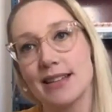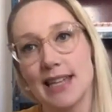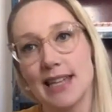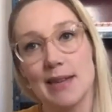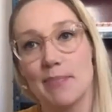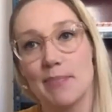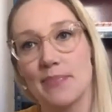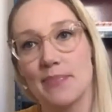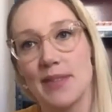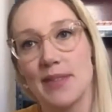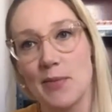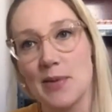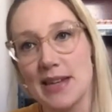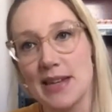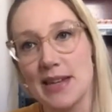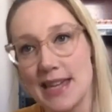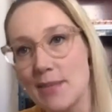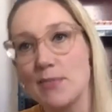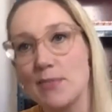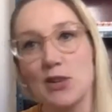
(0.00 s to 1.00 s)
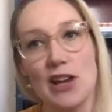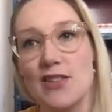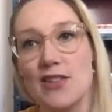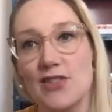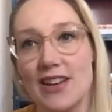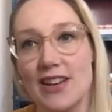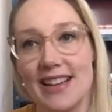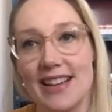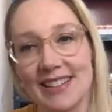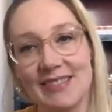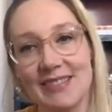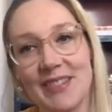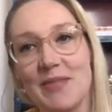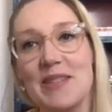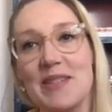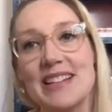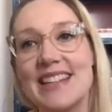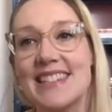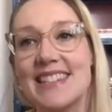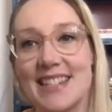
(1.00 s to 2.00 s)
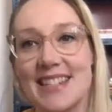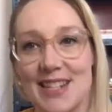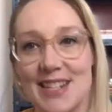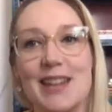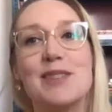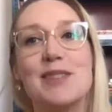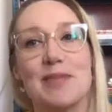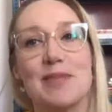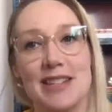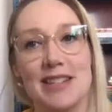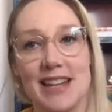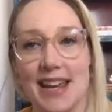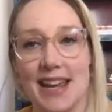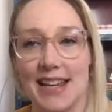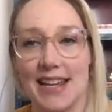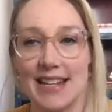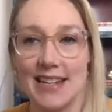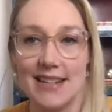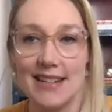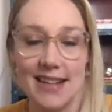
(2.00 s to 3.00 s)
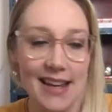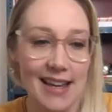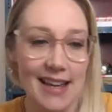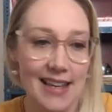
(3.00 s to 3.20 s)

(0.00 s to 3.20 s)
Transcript: keep that we keep changing. When we need to change, we change.